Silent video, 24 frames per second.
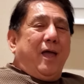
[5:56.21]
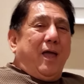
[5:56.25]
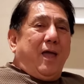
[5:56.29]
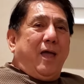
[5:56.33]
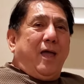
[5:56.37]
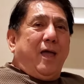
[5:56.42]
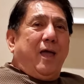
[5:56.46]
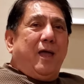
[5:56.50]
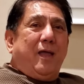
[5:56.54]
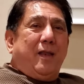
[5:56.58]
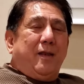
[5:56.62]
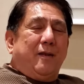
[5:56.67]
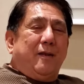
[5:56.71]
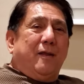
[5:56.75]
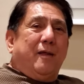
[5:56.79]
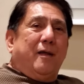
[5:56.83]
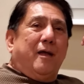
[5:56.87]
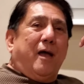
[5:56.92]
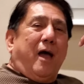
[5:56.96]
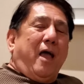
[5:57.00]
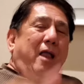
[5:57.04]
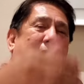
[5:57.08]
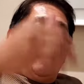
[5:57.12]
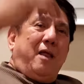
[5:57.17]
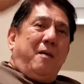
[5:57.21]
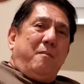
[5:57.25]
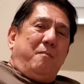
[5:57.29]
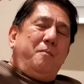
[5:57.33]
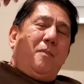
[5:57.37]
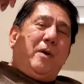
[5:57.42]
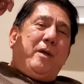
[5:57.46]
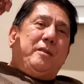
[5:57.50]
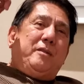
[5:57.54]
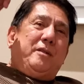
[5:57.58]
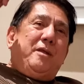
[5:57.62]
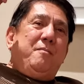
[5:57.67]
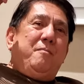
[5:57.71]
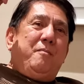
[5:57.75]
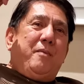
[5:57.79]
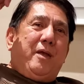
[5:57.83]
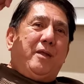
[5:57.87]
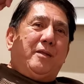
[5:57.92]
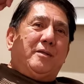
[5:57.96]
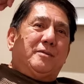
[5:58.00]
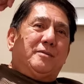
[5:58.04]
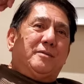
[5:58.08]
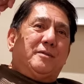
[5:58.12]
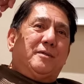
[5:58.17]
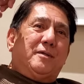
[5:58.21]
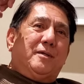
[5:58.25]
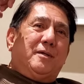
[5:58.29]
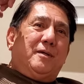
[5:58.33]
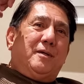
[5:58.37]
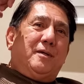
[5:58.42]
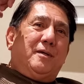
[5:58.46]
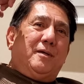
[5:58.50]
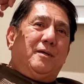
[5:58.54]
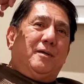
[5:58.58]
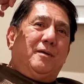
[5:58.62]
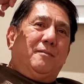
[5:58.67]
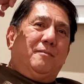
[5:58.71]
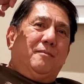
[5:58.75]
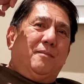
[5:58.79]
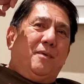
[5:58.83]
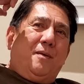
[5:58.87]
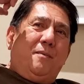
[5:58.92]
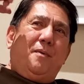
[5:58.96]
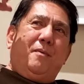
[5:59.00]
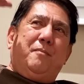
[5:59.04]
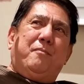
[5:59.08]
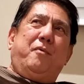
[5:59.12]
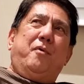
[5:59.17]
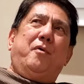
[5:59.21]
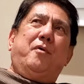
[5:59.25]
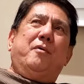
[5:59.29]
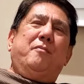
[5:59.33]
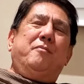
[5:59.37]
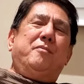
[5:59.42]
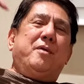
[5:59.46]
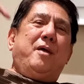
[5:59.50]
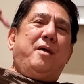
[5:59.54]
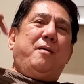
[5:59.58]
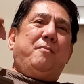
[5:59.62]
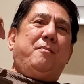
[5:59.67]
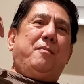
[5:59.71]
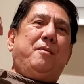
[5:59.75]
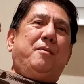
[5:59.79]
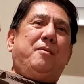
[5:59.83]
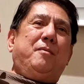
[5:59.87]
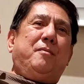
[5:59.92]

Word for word: and I left my teammates, maybe four of them,